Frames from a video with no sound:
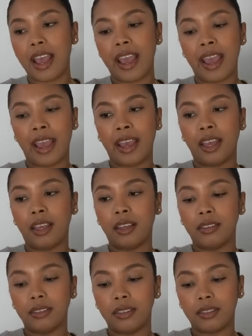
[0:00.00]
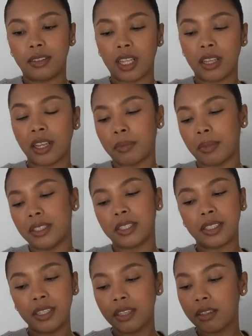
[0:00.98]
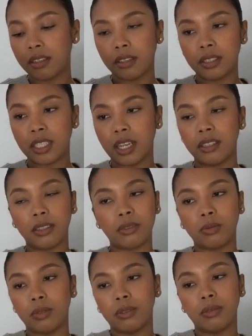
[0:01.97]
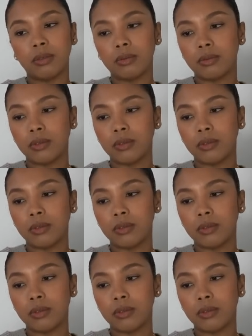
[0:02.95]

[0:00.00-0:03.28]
and like my sneakers, and it will